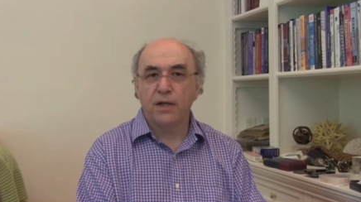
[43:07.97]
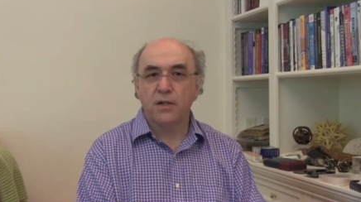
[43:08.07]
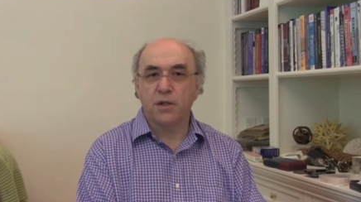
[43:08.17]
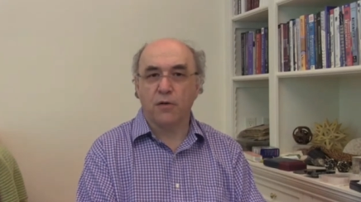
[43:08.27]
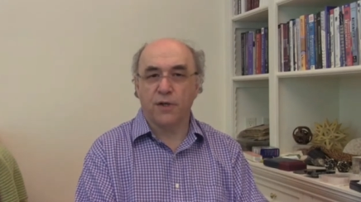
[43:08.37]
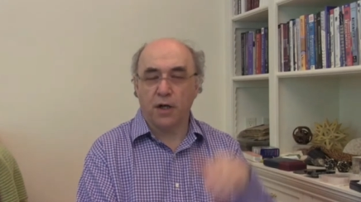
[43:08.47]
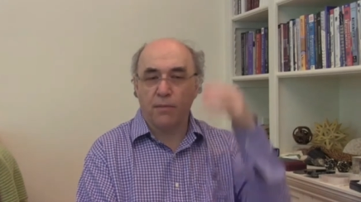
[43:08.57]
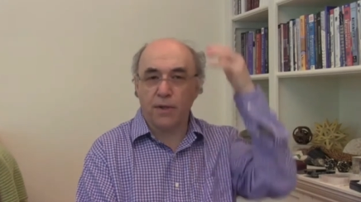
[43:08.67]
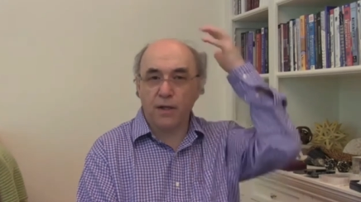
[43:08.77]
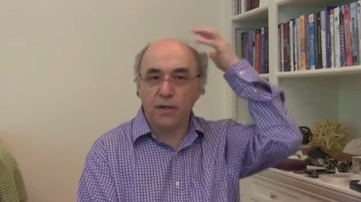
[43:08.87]
So for
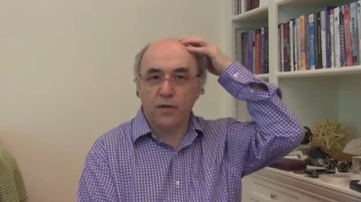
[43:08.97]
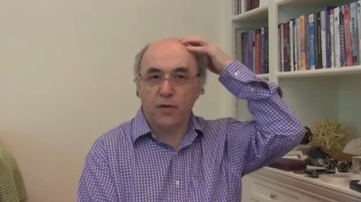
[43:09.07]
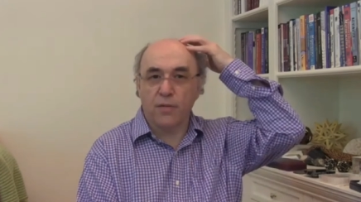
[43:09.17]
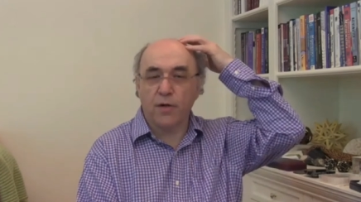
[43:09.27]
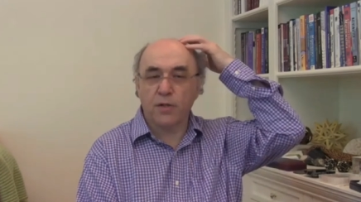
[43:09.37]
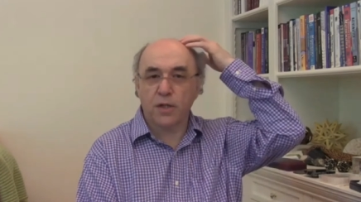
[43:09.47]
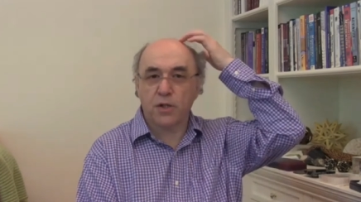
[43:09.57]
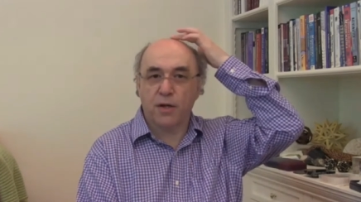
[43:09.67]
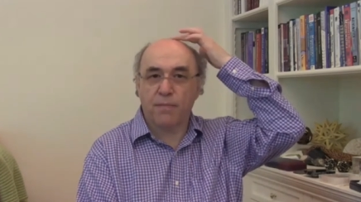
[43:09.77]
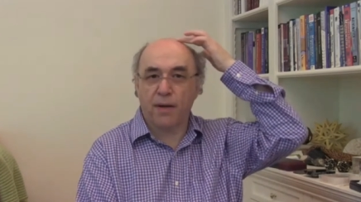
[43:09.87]
example, you know, the motor
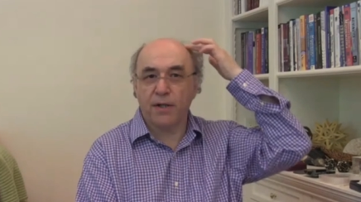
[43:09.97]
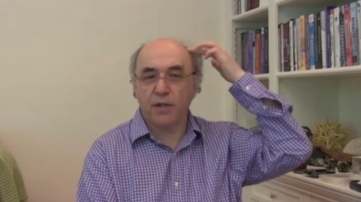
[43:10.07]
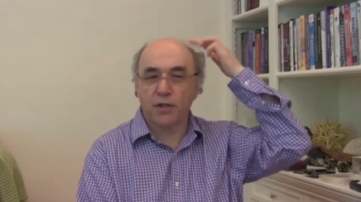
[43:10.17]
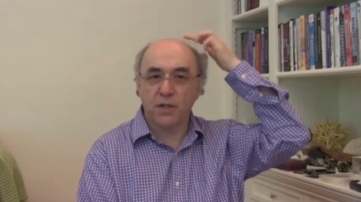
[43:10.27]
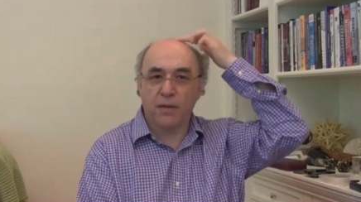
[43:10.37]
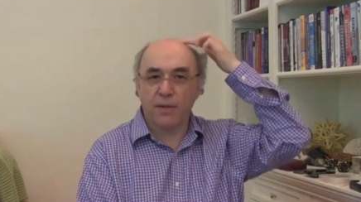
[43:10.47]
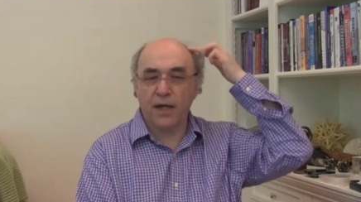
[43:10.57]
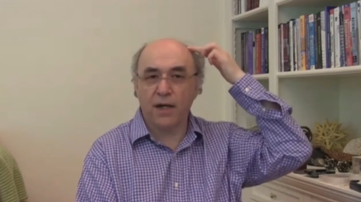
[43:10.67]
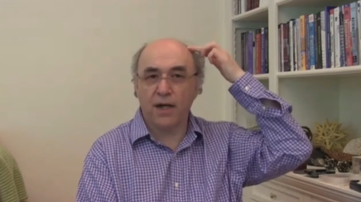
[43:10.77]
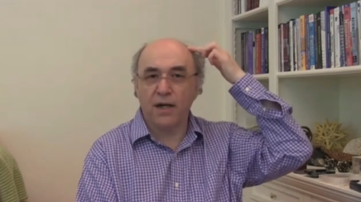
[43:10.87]
strip I mentioned is up
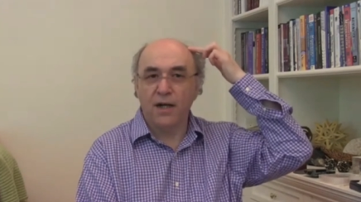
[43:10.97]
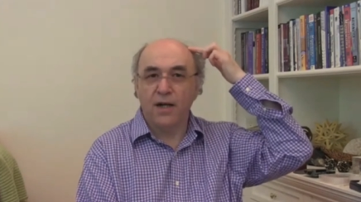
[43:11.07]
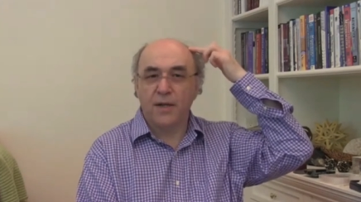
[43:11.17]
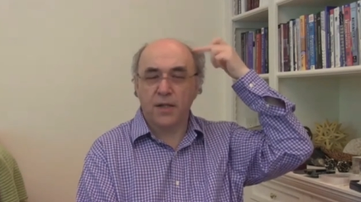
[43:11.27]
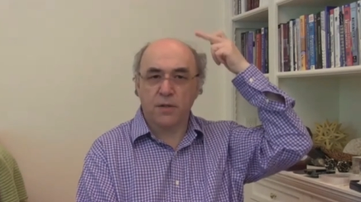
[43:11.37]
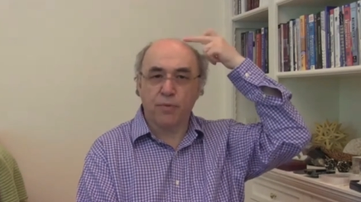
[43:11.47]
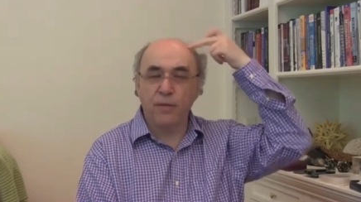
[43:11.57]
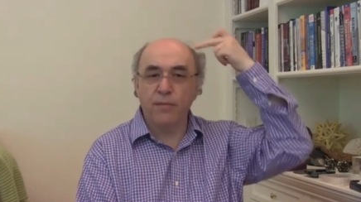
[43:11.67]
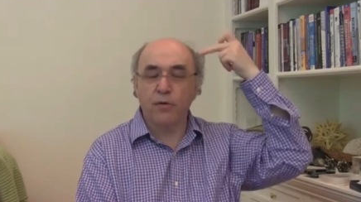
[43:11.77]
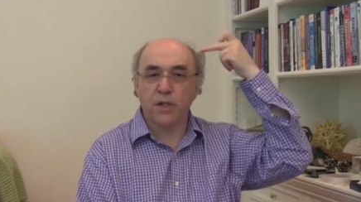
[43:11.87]
here. There's a
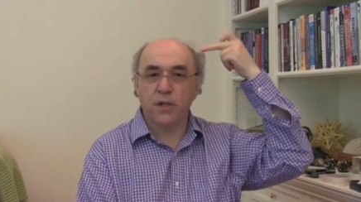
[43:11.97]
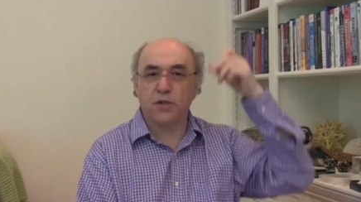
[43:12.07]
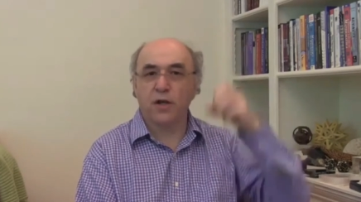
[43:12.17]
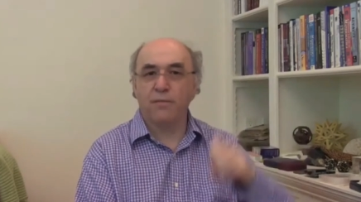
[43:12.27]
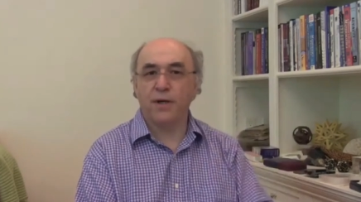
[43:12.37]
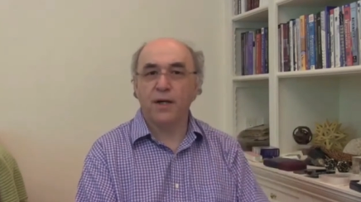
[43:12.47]
premotor strip.